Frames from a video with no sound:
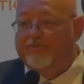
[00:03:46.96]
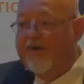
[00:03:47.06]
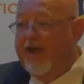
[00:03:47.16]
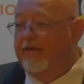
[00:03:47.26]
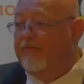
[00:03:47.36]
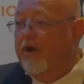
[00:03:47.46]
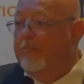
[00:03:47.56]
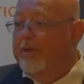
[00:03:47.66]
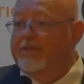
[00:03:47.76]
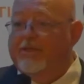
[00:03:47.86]
is fighting for our
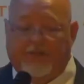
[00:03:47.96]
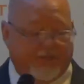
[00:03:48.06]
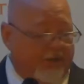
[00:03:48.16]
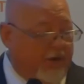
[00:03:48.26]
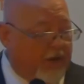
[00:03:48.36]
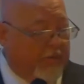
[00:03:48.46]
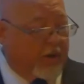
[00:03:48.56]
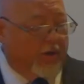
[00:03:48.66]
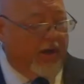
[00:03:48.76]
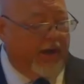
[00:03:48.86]
businesses here in the
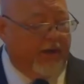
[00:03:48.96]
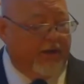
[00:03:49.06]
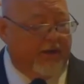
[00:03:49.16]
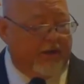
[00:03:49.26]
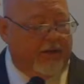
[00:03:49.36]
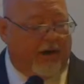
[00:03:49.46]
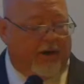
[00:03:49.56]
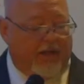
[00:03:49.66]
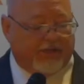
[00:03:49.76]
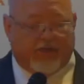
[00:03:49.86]
community. Our
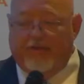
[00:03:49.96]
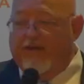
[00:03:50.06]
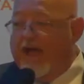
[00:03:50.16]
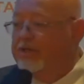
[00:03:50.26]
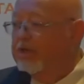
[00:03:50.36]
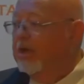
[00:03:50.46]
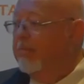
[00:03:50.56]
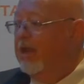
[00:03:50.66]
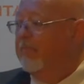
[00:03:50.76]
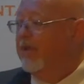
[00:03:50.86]
Legislative Action
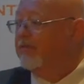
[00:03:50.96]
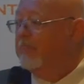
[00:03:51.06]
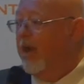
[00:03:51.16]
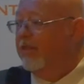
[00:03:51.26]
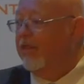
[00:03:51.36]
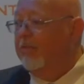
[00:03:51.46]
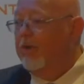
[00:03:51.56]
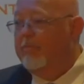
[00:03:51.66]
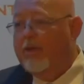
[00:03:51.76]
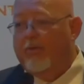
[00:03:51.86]
Committee meets monthly.
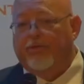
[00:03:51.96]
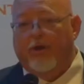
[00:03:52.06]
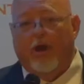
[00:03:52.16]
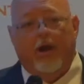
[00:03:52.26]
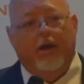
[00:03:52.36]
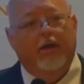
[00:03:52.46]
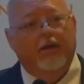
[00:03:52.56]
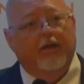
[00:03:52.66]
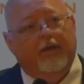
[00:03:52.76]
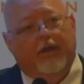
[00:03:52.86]
We meet with our
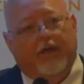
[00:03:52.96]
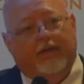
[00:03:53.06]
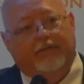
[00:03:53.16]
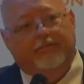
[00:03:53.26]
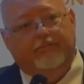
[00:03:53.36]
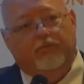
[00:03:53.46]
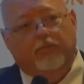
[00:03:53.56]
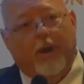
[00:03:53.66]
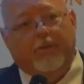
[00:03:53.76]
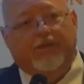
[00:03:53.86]

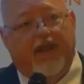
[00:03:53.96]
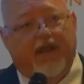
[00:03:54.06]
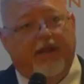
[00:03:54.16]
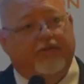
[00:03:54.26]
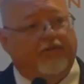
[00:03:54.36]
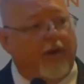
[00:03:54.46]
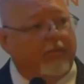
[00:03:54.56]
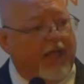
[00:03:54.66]
representatives from